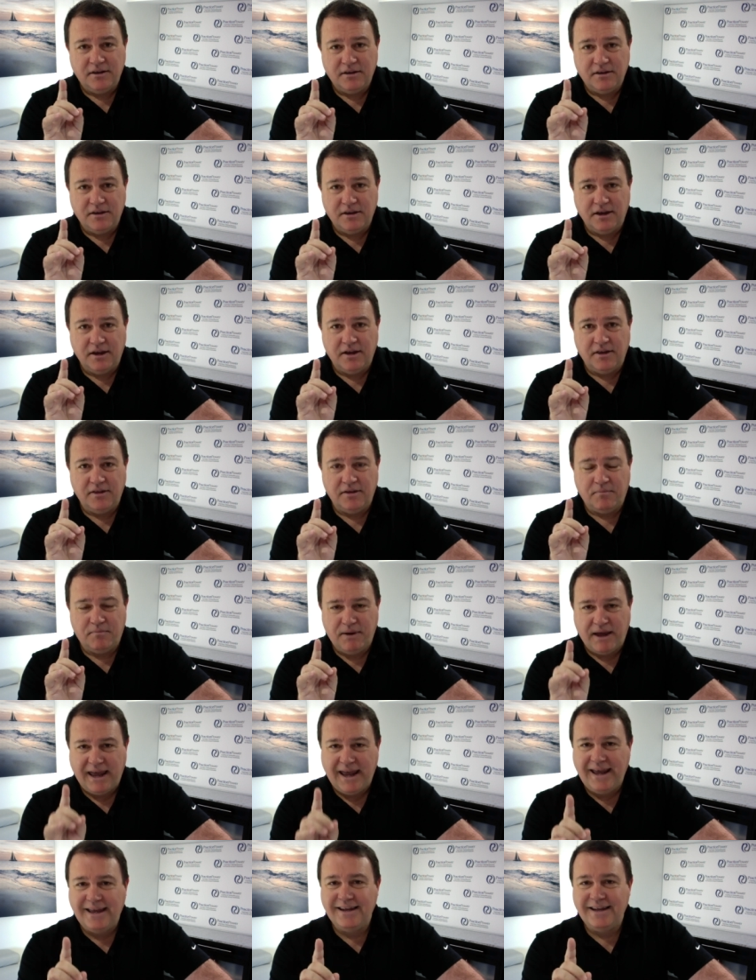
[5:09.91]
The, the
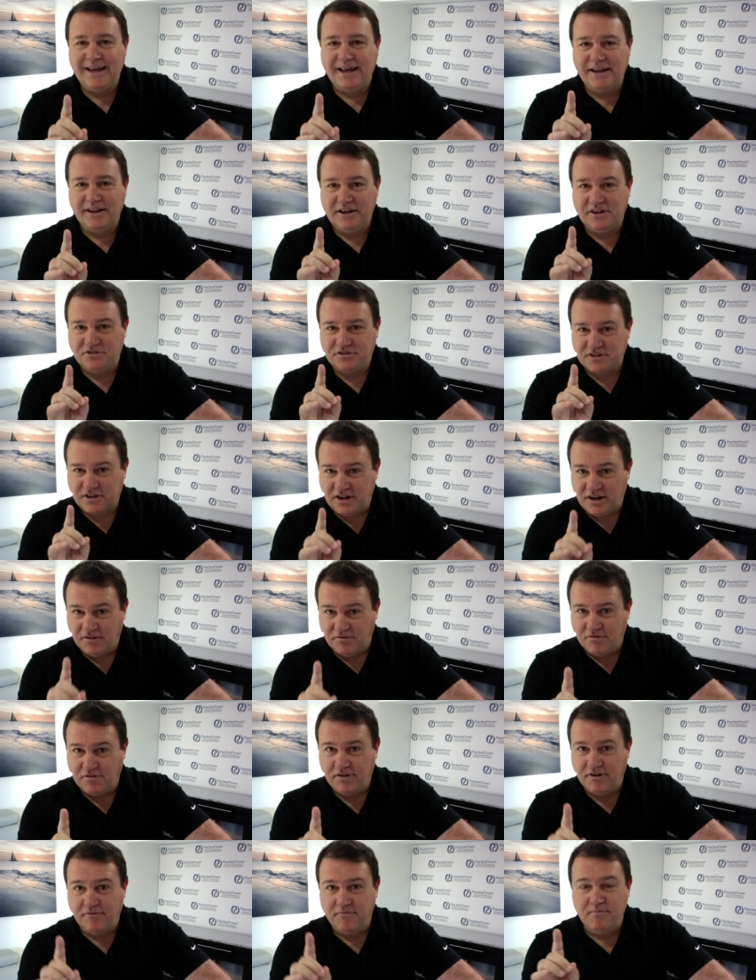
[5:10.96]
pain and
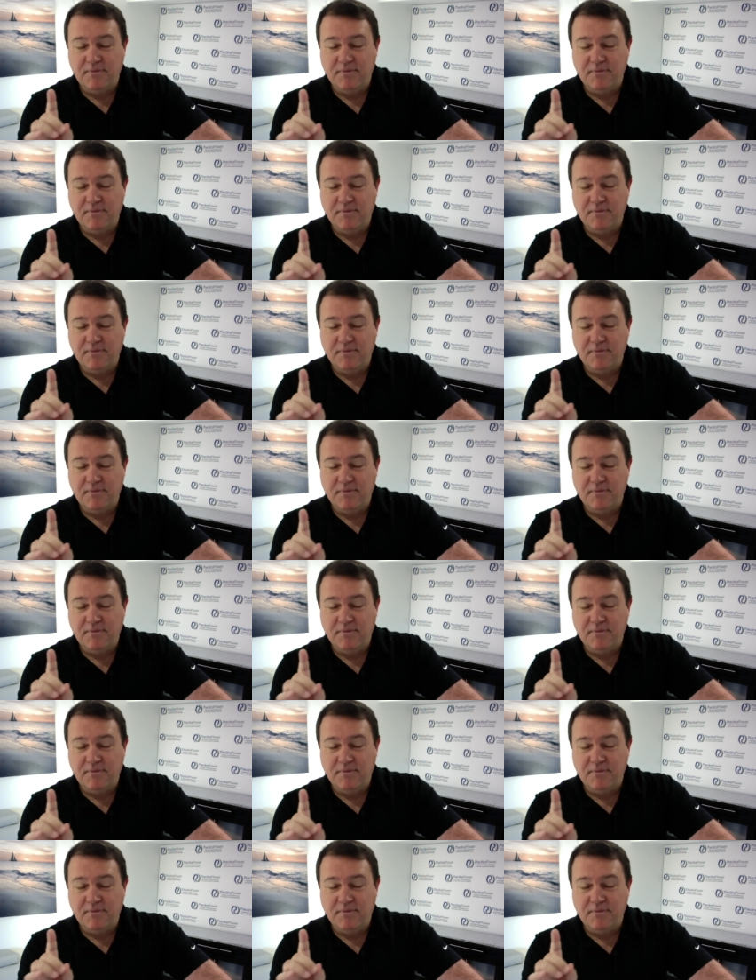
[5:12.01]
discomfort of